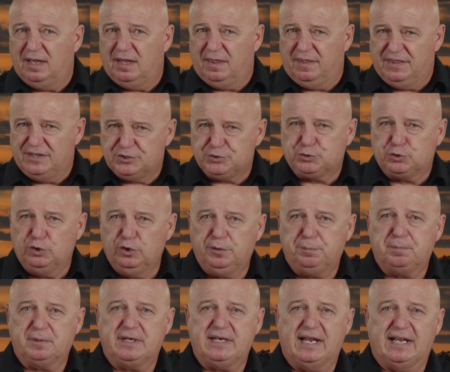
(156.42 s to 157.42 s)
This truth
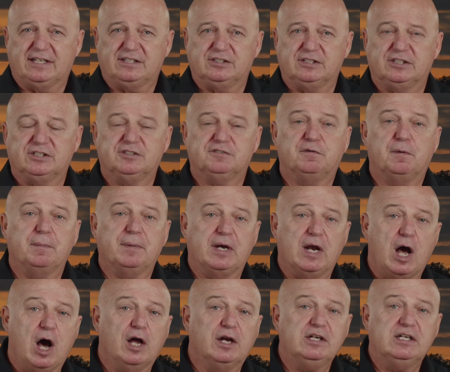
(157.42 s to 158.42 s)
protects us from an
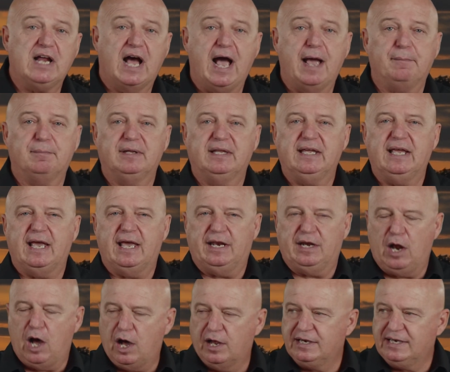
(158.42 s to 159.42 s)
untimely and
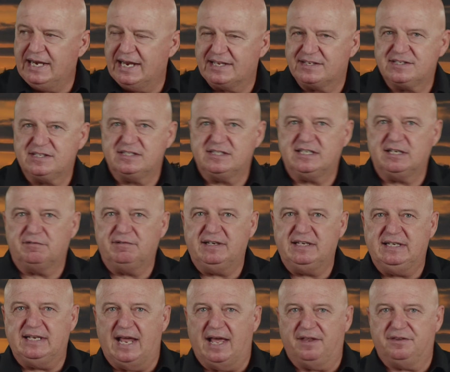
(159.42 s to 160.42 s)
unnecessary
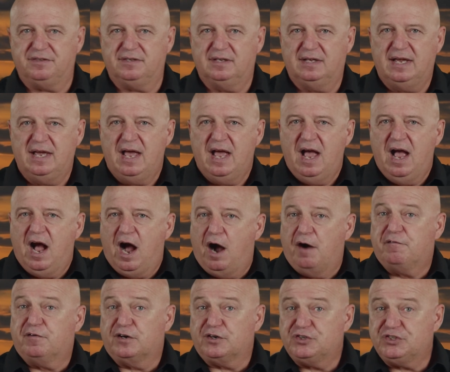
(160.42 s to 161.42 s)
death
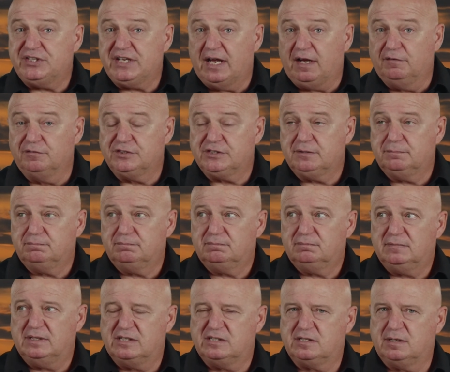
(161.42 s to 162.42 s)
of ourselves
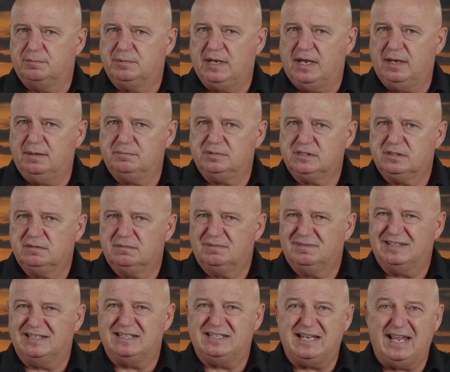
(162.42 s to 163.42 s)
and sometimes
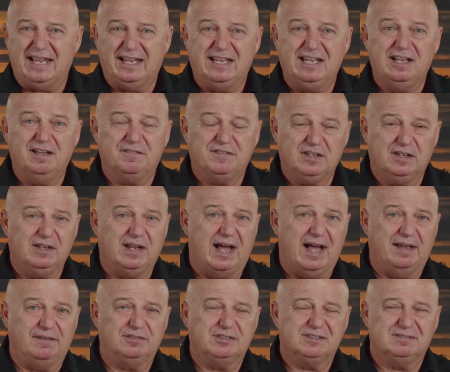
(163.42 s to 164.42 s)
the taking of the
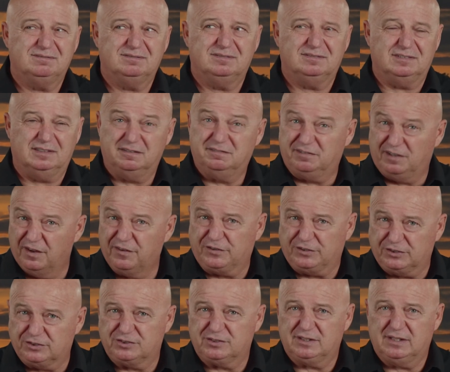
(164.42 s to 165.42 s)
lives of
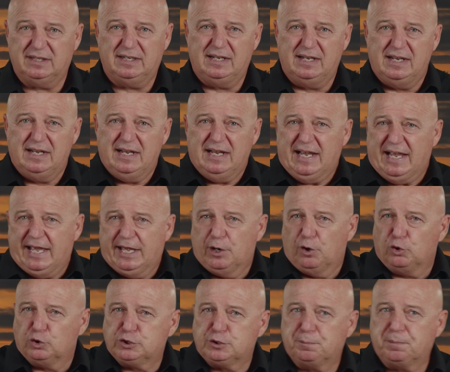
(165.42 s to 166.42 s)
others. It
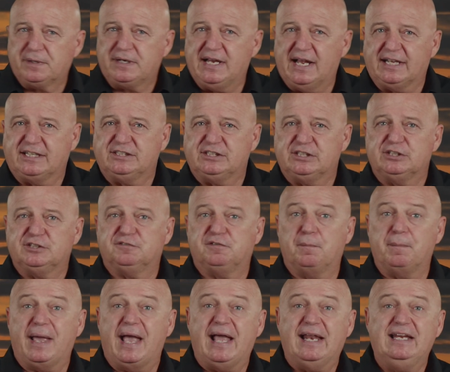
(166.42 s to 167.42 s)
also protects us
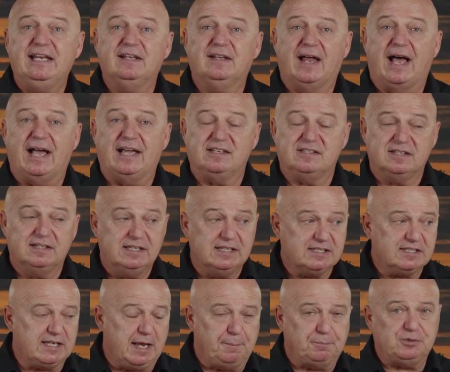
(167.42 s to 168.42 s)
from any lies and
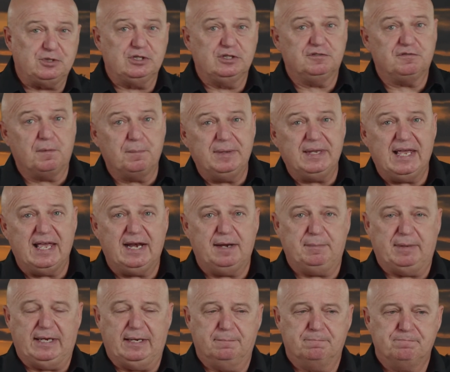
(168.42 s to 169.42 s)
deceptions from the
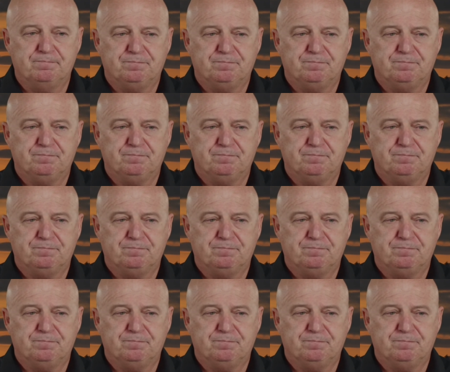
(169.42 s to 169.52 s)
enemy.